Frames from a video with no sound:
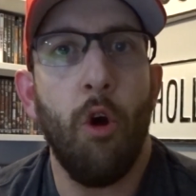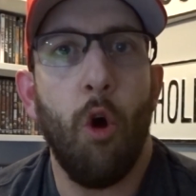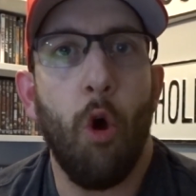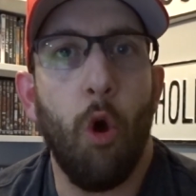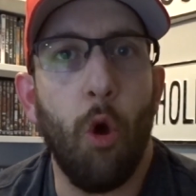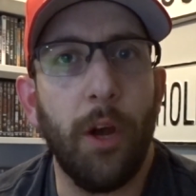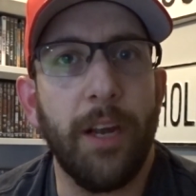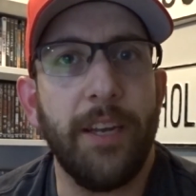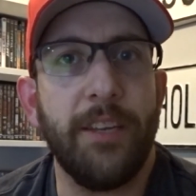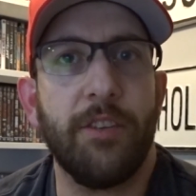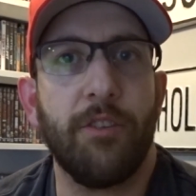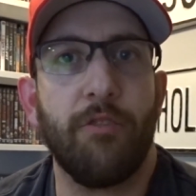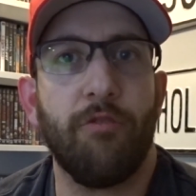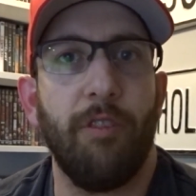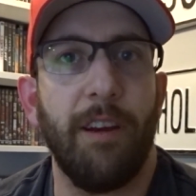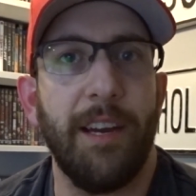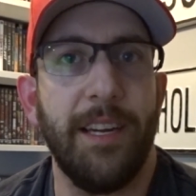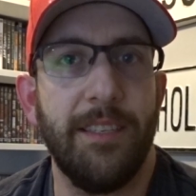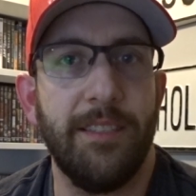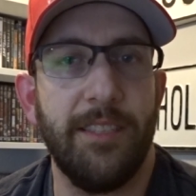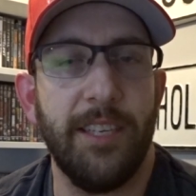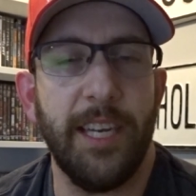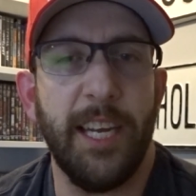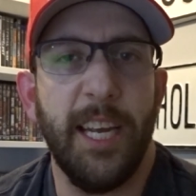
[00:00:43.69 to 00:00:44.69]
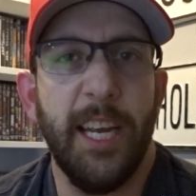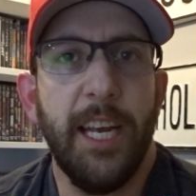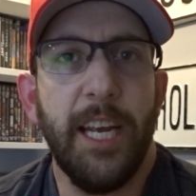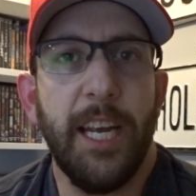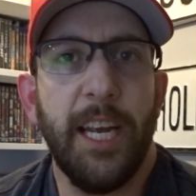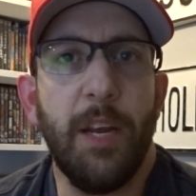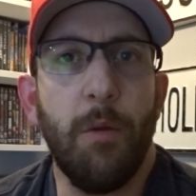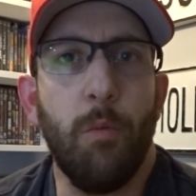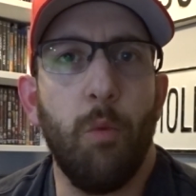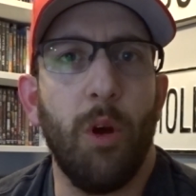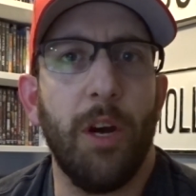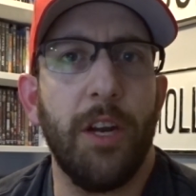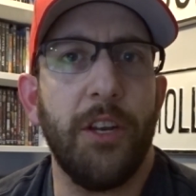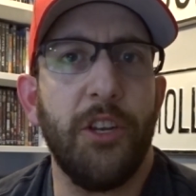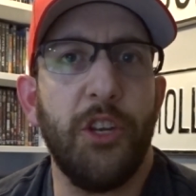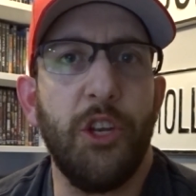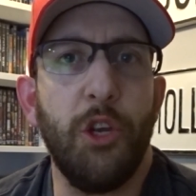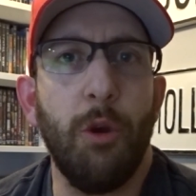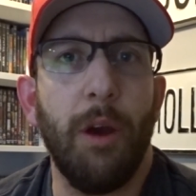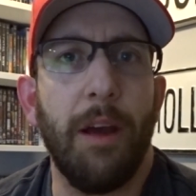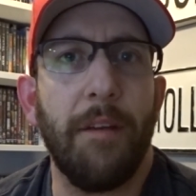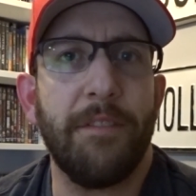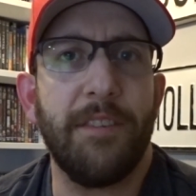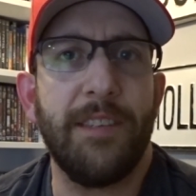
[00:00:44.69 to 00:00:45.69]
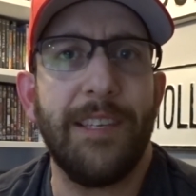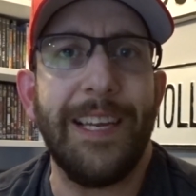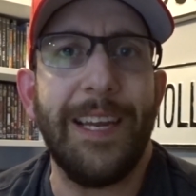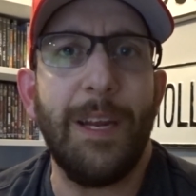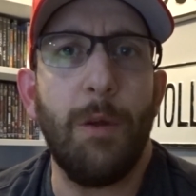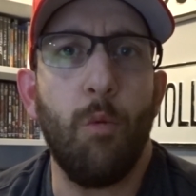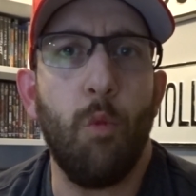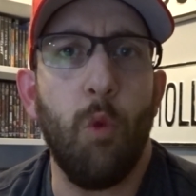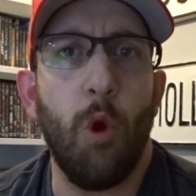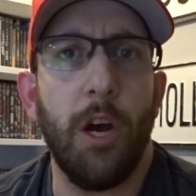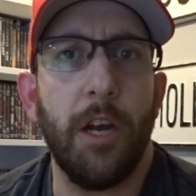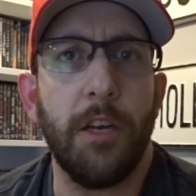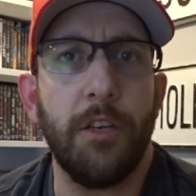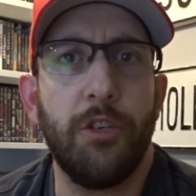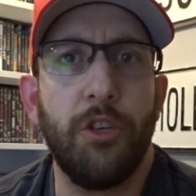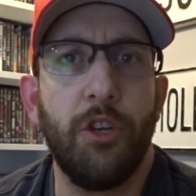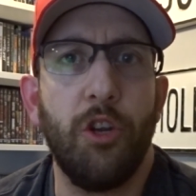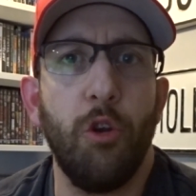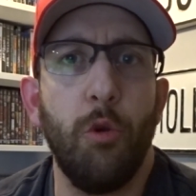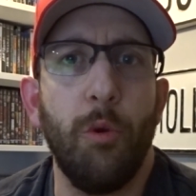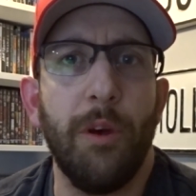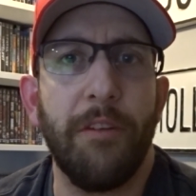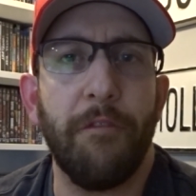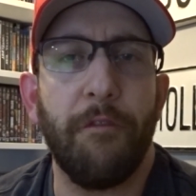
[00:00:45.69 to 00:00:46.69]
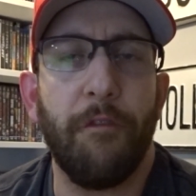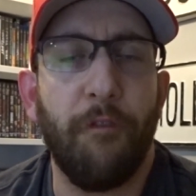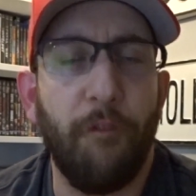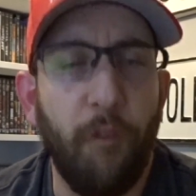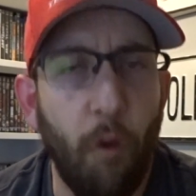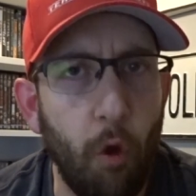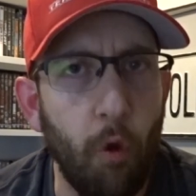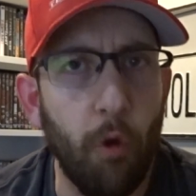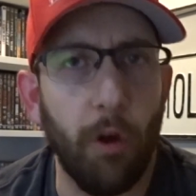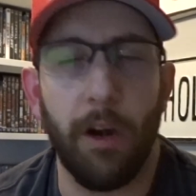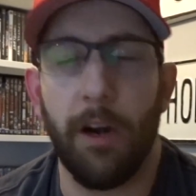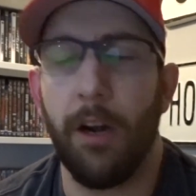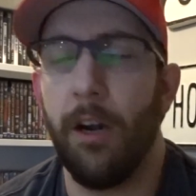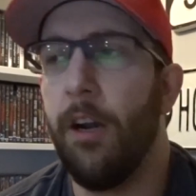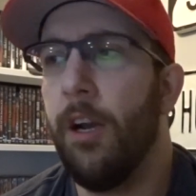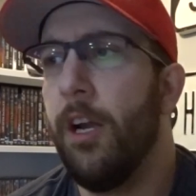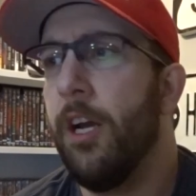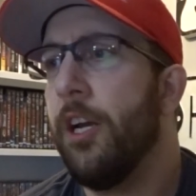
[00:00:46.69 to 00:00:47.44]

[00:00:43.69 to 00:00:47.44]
Royce Gracie. He won U F C one, two, and four.